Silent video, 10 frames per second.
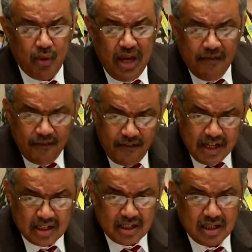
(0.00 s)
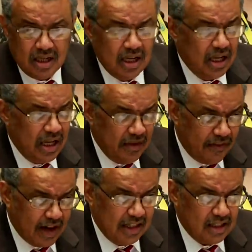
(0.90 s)
If we invest
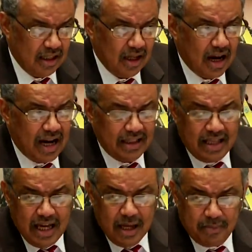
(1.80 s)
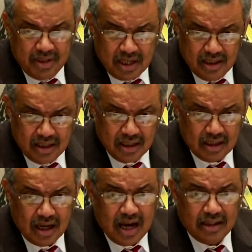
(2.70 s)
in fighting at the
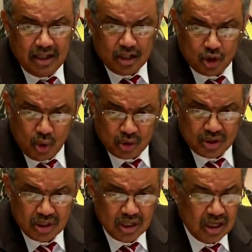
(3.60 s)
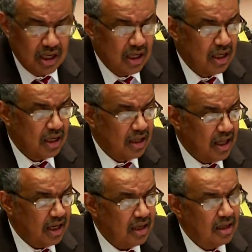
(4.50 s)
epicenter, at the source,
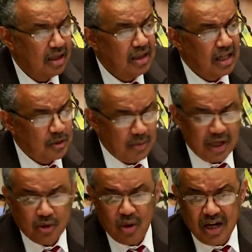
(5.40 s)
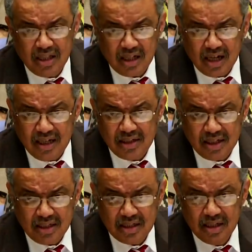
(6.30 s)
then the spread to other
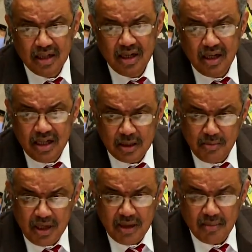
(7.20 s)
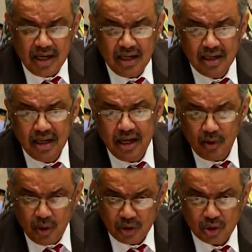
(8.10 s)
countries is minimal
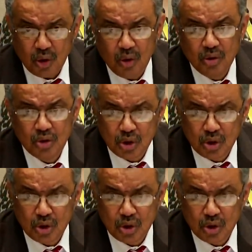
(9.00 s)
and also